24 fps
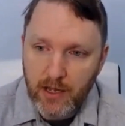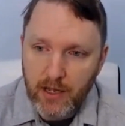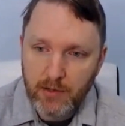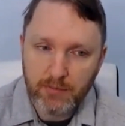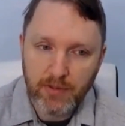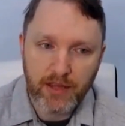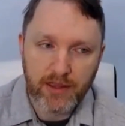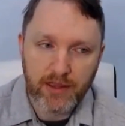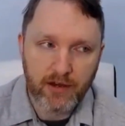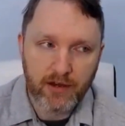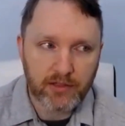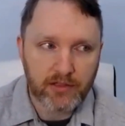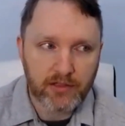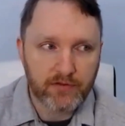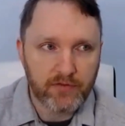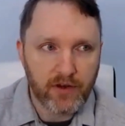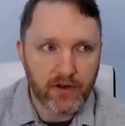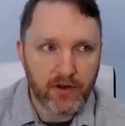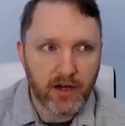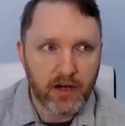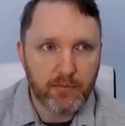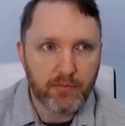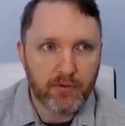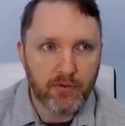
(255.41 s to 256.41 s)
but there are some
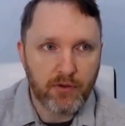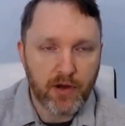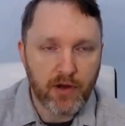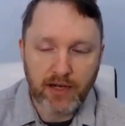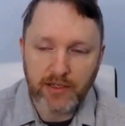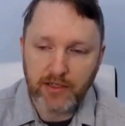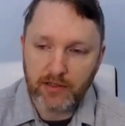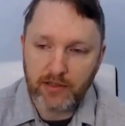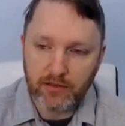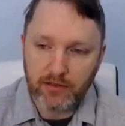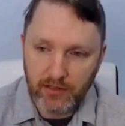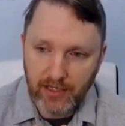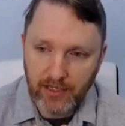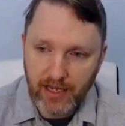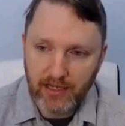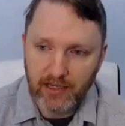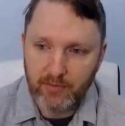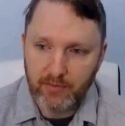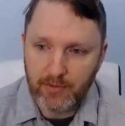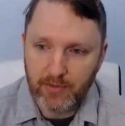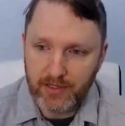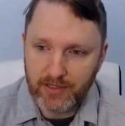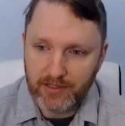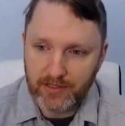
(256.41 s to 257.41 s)
very practical
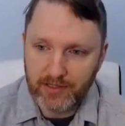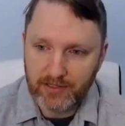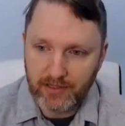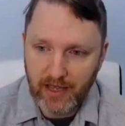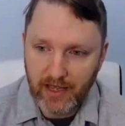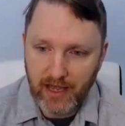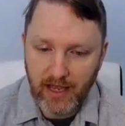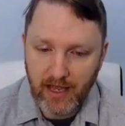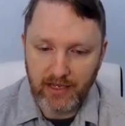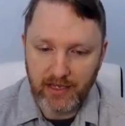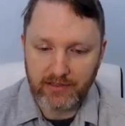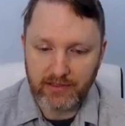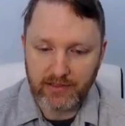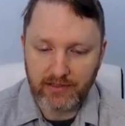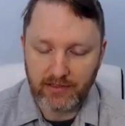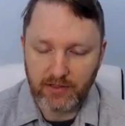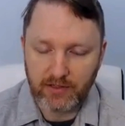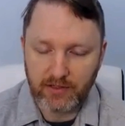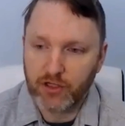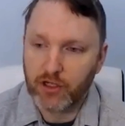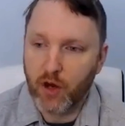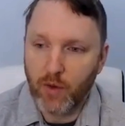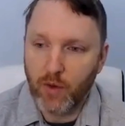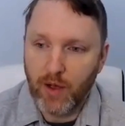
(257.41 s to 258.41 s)
elements that
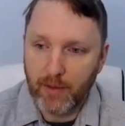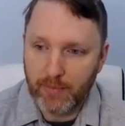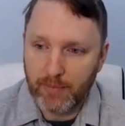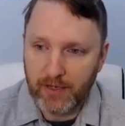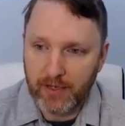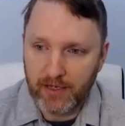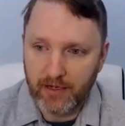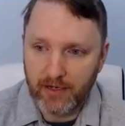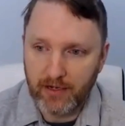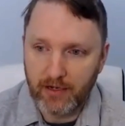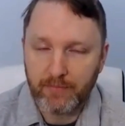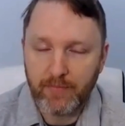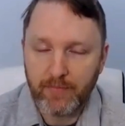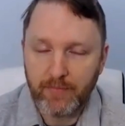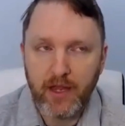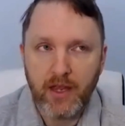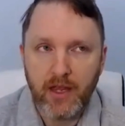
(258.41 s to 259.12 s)
show up here.